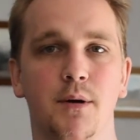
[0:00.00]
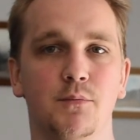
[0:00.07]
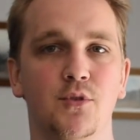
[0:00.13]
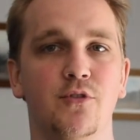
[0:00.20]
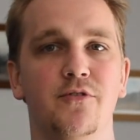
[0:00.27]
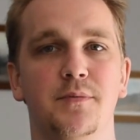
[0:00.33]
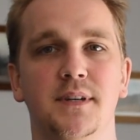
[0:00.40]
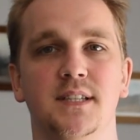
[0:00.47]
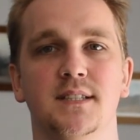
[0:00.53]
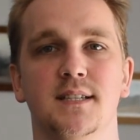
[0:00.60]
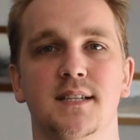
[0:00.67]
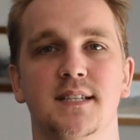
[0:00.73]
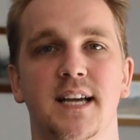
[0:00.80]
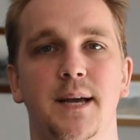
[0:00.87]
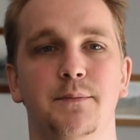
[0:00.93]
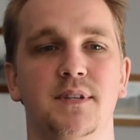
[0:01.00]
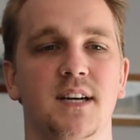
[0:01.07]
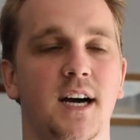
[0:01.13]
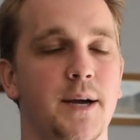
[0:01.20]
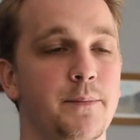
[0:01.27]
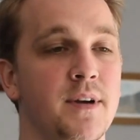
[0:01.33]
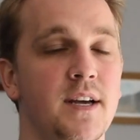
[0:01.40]
movement in the same
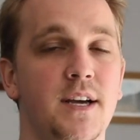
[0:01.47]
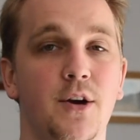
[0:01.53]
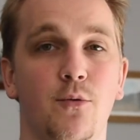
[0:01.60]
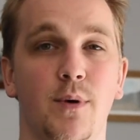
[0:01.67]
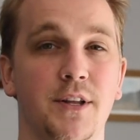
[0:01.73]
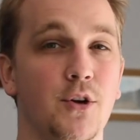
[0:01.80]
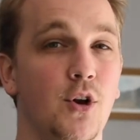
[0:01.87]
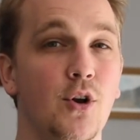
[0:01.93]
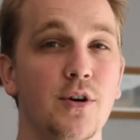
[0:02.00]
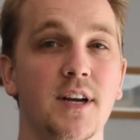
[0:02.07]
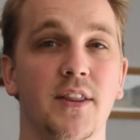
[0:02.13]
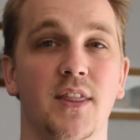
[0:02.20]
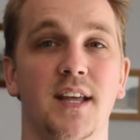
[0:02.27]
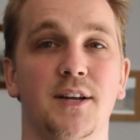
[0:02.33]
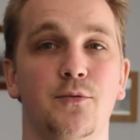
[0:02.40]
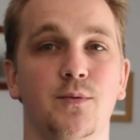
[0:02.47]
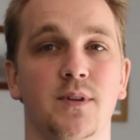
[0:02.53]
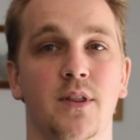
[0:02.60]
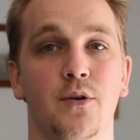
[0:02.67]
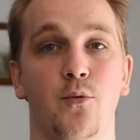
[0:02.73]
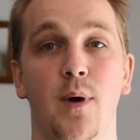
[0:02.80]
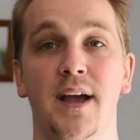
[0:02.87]
time. When you look at
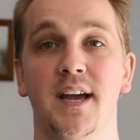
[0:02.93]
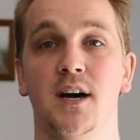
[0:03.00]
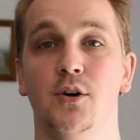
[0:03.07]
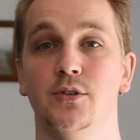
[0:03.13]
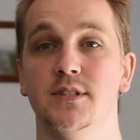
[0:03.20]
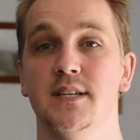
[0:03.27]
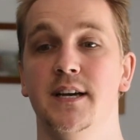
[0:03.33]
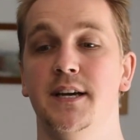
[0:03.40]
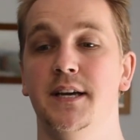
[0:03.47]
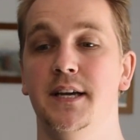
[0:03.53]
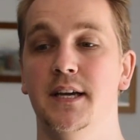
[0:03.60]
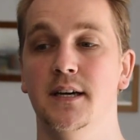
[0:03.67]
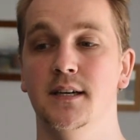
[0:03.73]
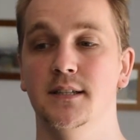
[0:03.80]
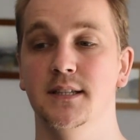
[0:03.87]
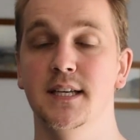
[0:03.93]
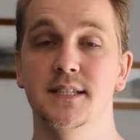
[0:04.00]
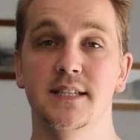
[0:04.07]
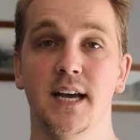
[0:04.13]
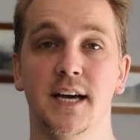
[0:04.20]
that, the way how they did the